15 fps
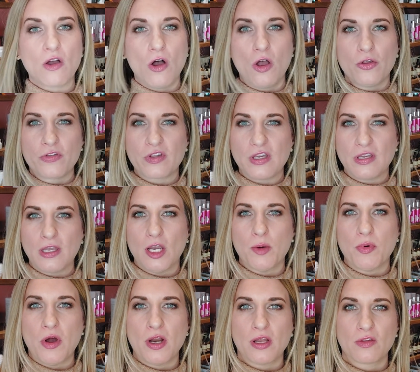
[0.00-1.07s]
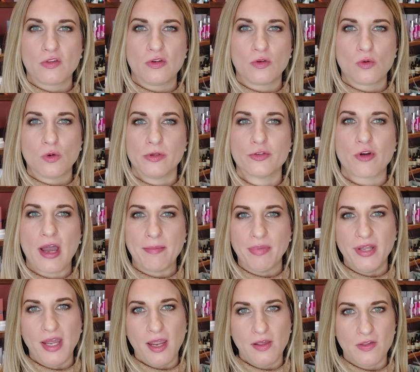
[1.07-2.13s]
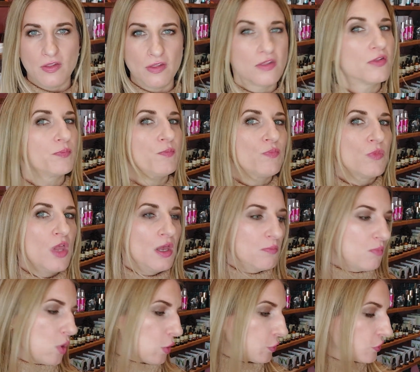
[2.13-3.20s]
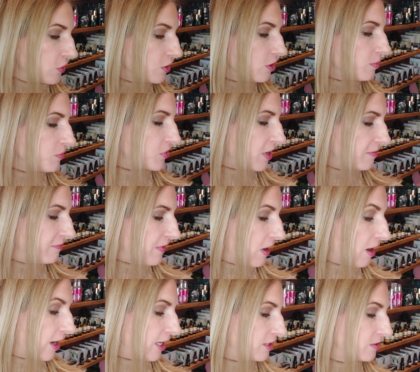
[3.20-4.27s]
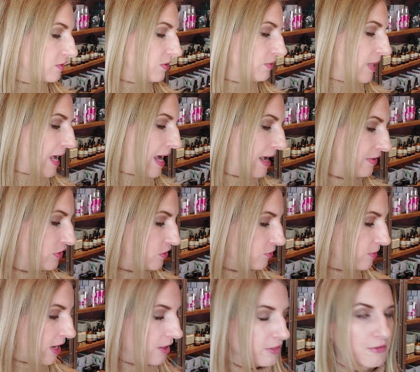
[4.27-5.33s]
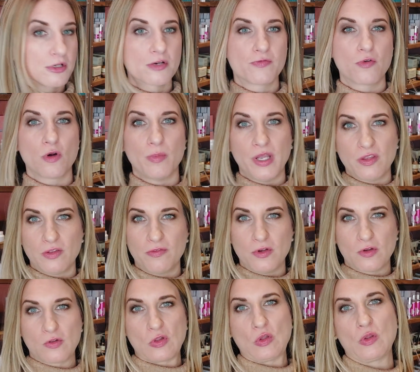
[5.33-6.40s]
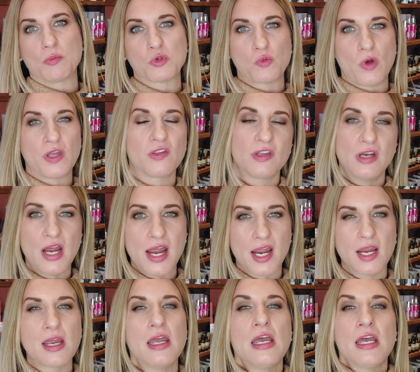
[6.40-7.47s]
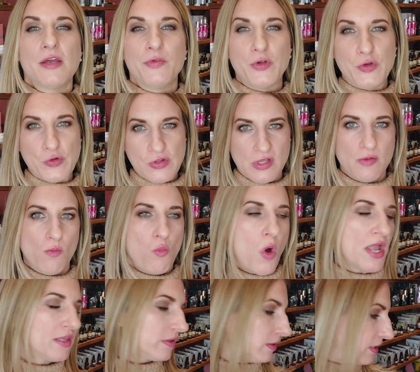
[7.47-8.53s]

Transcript: all skincare products, in a cool, dry place. Most serums I find last around 3 to 4 months if you're using them twice a day. If you're using them once